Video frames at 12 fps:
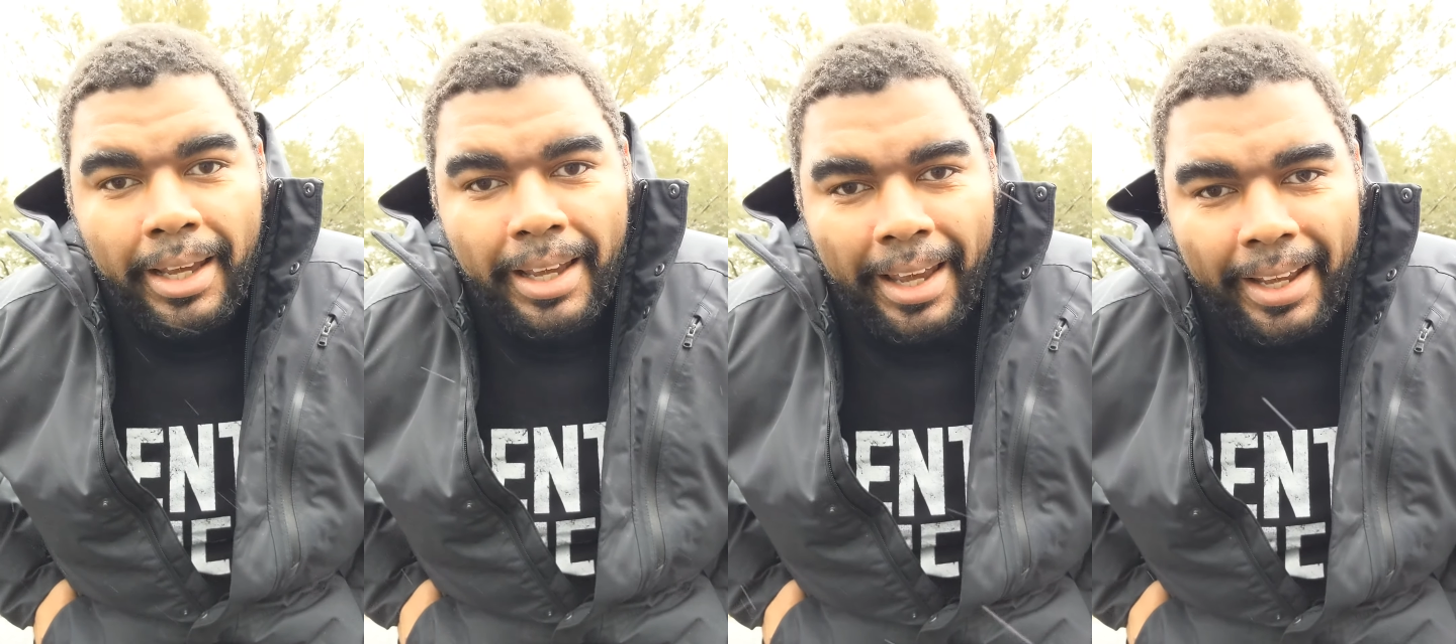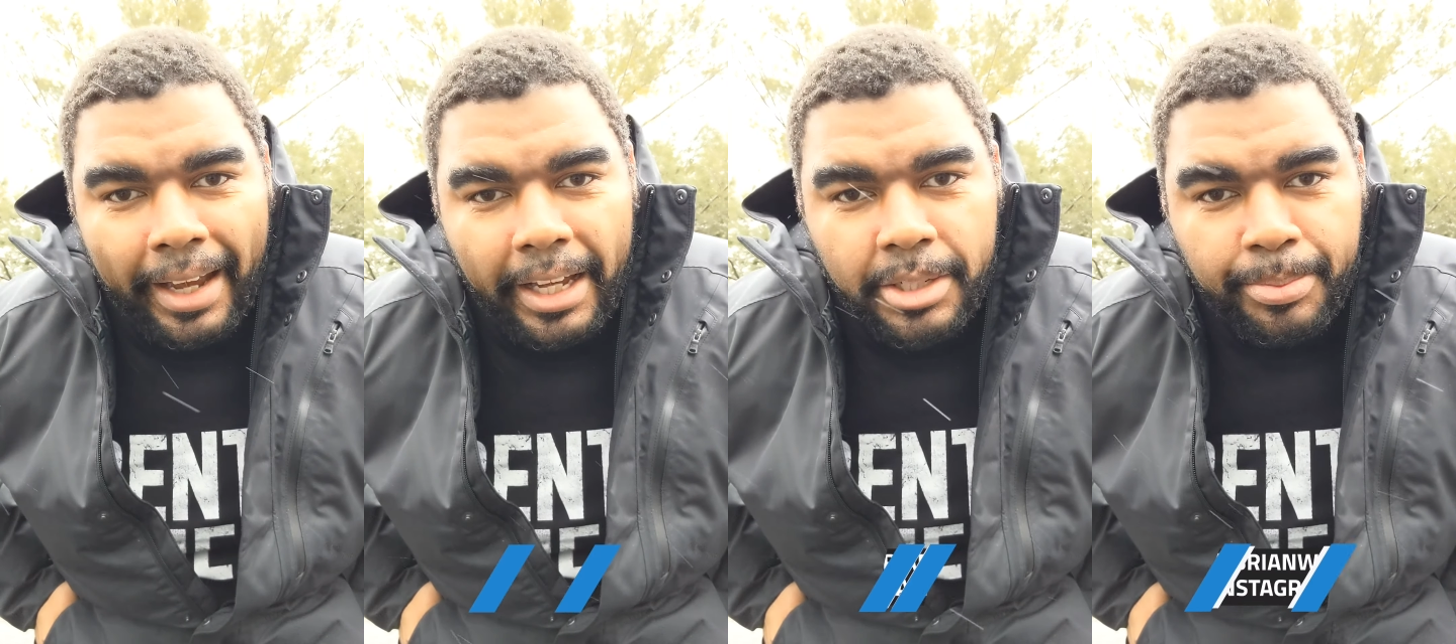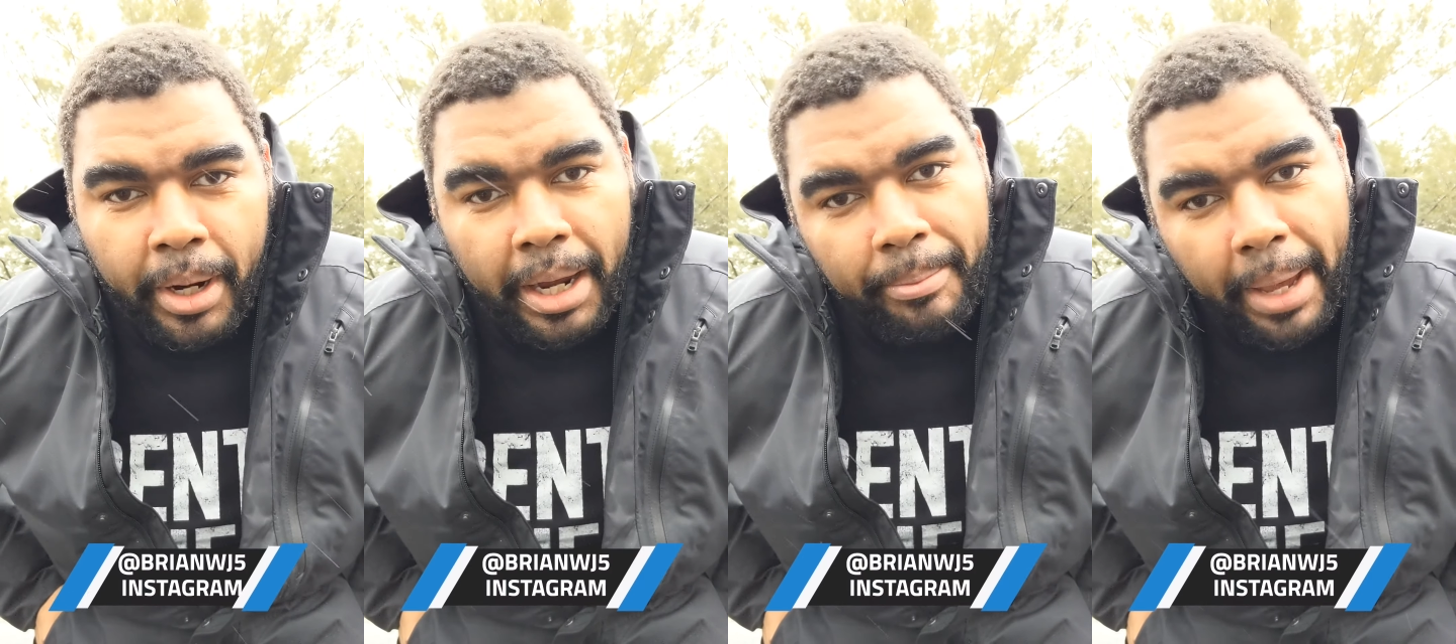Hey
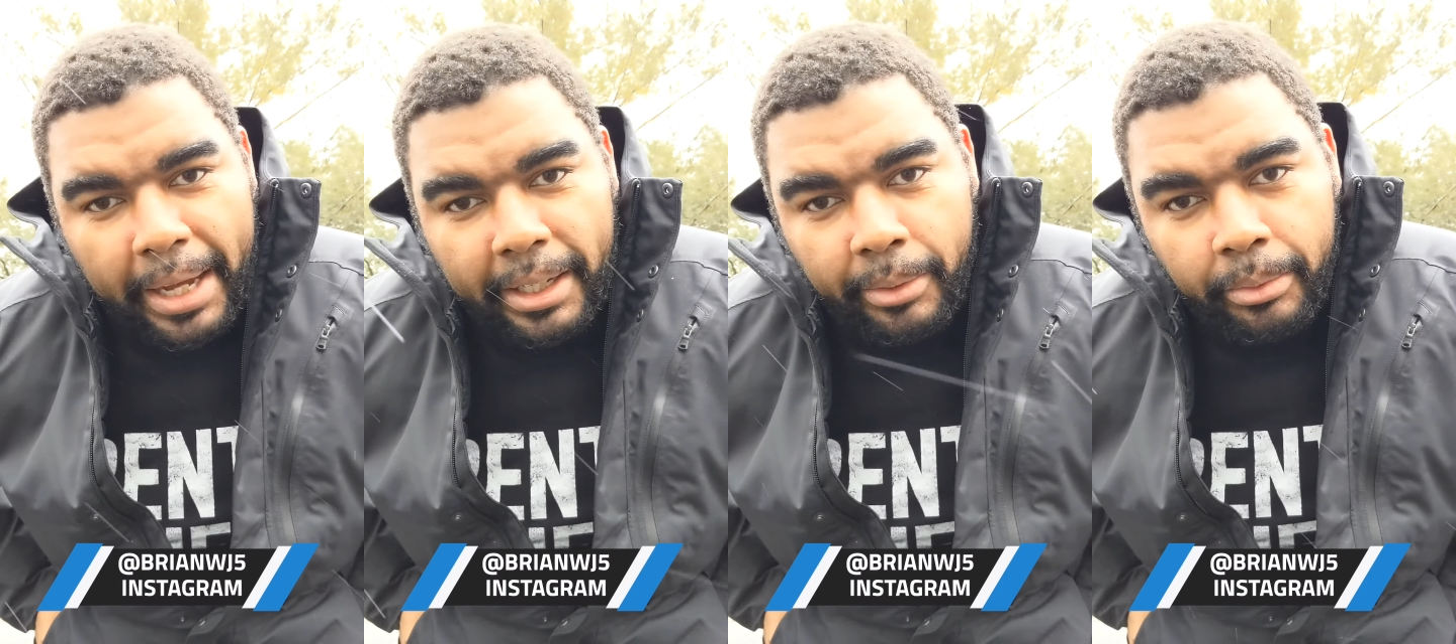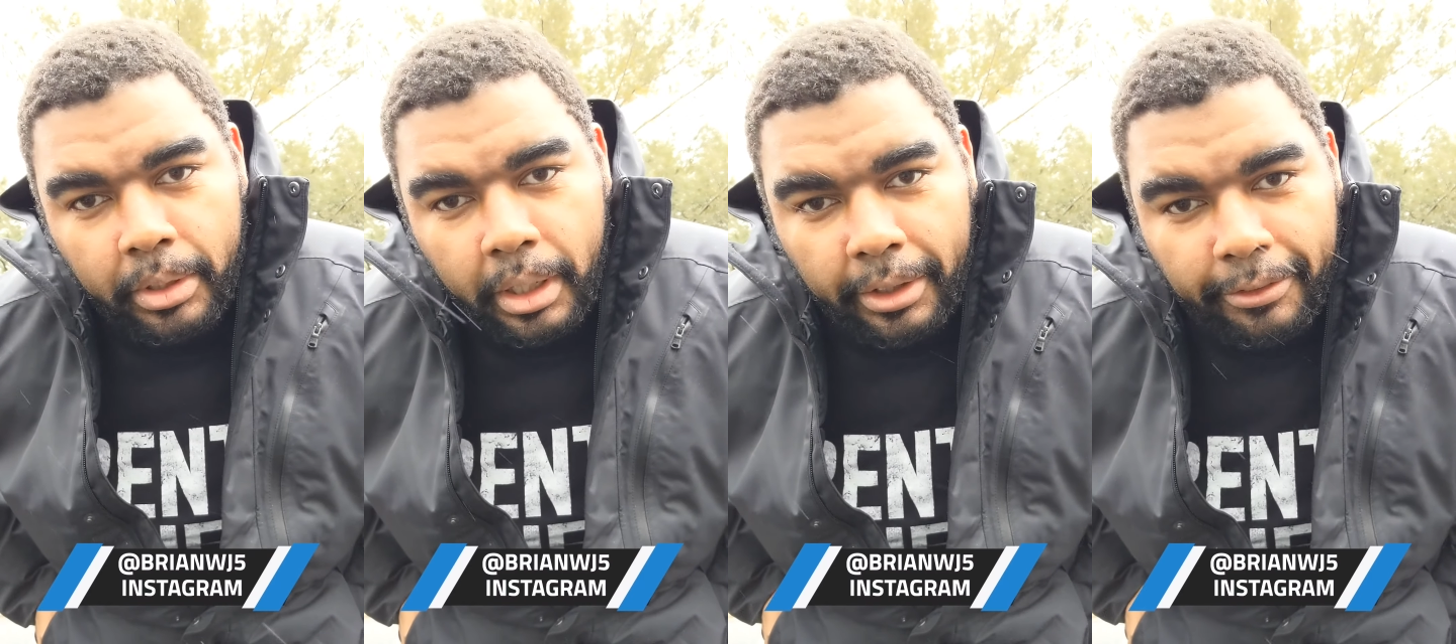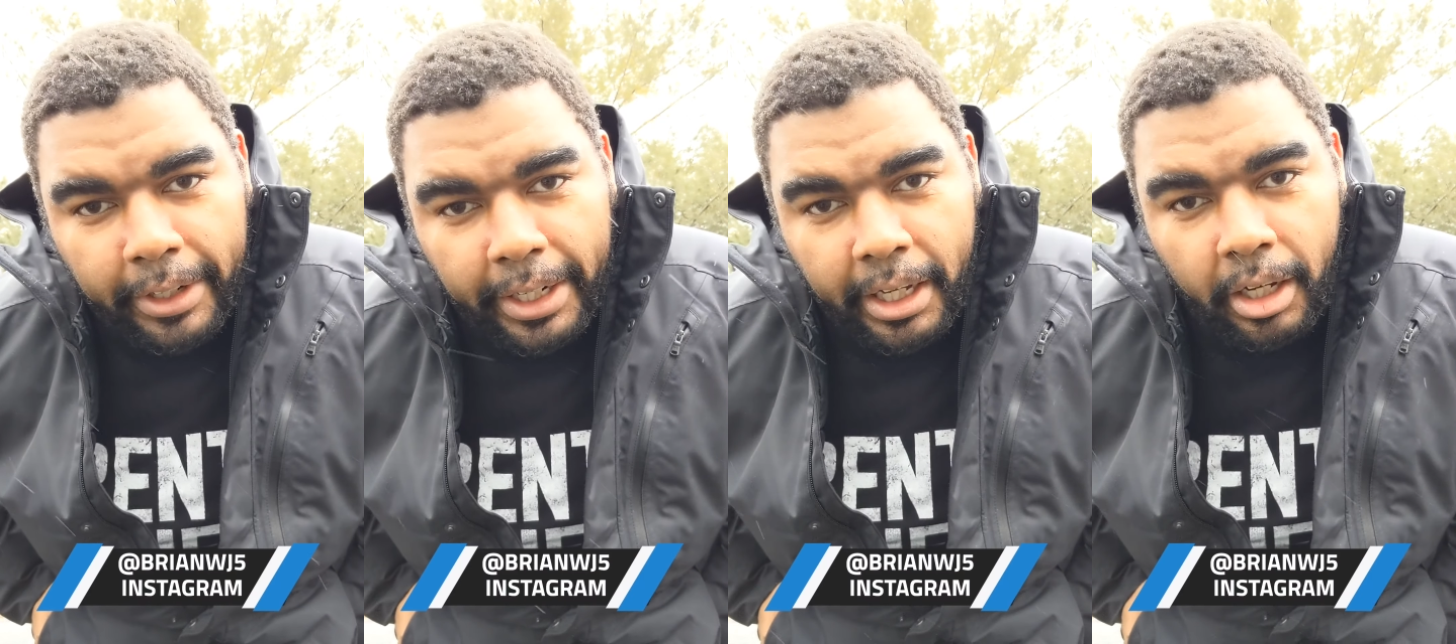guys, Brian back in with another
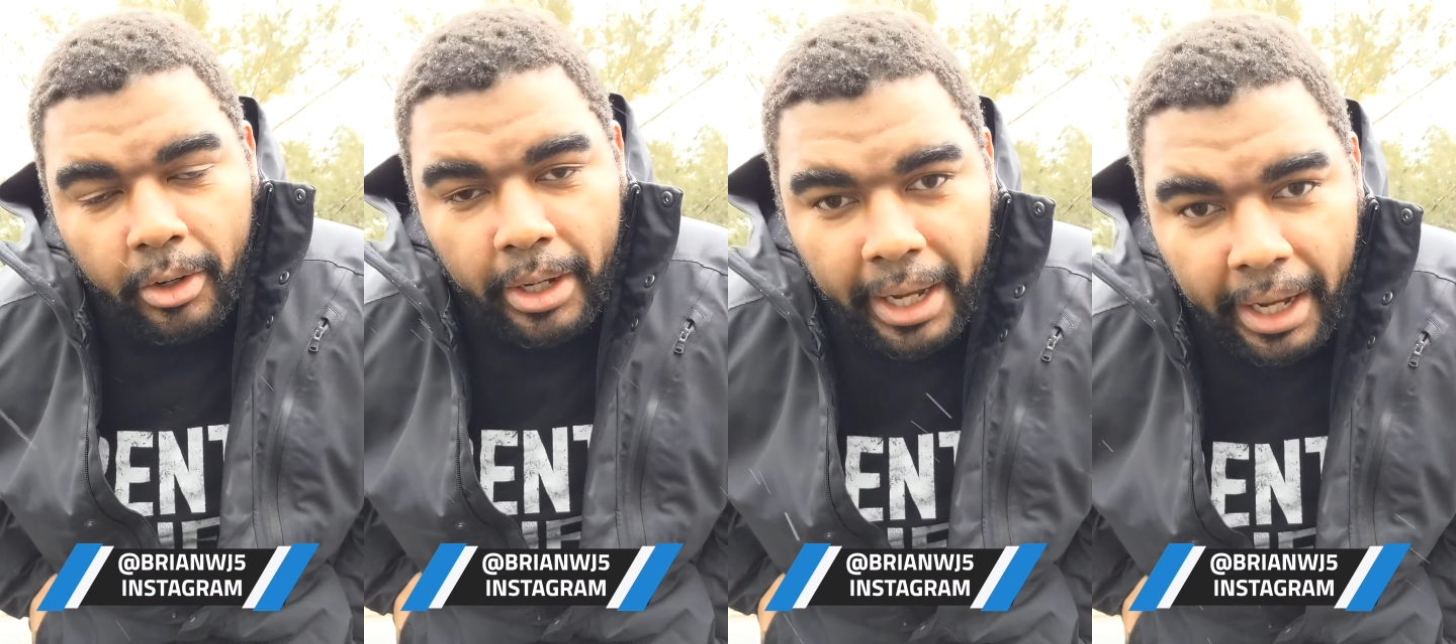video,